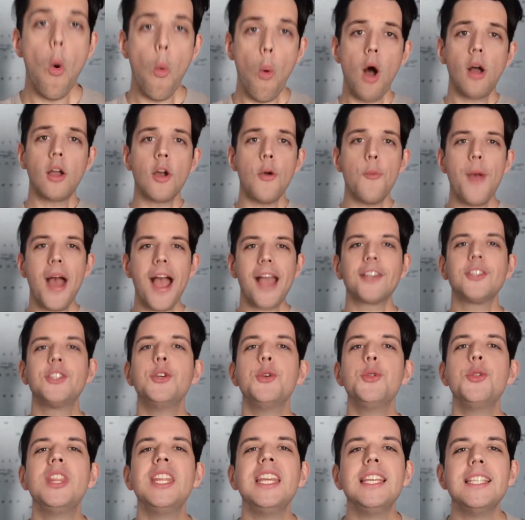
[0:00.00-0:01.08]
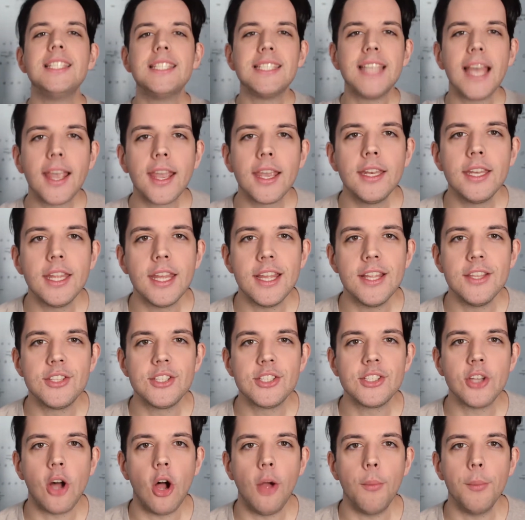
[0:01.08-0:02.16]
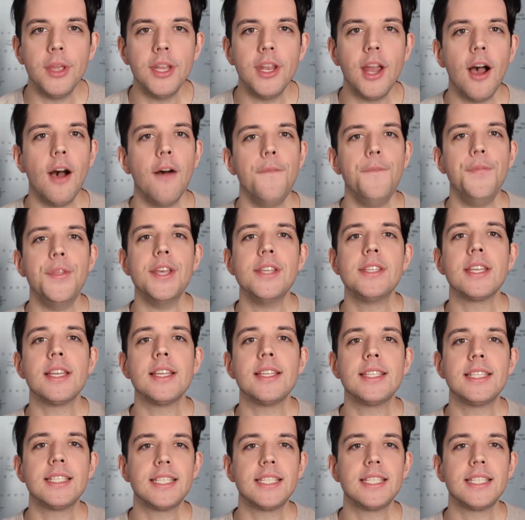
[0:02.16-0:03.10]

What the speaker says: Welcome back to the second installment of this